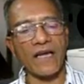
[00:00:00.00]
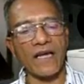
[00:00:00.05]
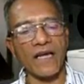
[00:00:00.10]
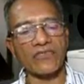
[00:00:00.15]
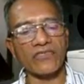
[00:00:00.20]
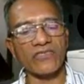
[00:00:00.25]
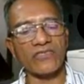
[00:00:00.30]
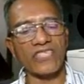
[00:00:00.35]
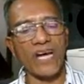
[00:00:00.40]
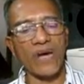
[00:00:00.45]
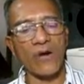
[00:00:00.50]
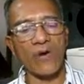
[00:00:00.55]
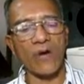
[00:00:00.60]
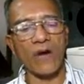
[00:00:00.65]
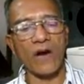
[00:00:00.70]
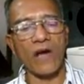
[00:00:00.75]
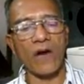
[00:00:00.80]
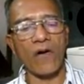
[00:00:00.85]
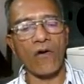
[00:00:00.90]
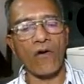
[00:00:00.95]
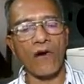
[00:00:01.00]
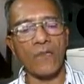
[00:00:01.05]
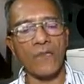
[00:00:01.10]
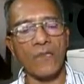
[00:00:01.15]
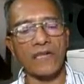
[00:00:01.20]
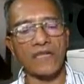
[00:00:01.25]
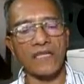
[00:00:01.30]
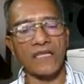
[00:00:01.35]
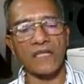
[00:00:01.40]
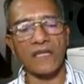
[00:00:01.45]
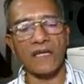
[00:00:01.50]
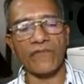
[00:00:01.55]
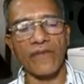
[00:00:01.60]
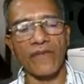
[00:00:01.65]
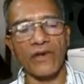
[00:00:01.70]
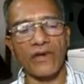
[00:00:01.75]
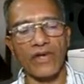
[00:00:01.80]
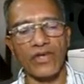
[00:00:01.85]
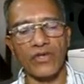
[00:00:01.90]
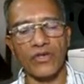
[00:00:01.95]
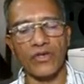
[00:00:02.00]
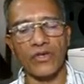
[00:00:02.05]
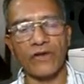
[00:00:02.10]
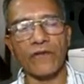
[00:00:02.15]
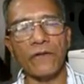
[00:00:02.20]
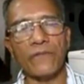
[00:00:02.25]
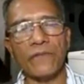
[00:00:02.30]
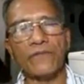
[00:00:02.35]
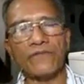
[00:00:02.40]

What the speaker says: not circular or repetitive in nature.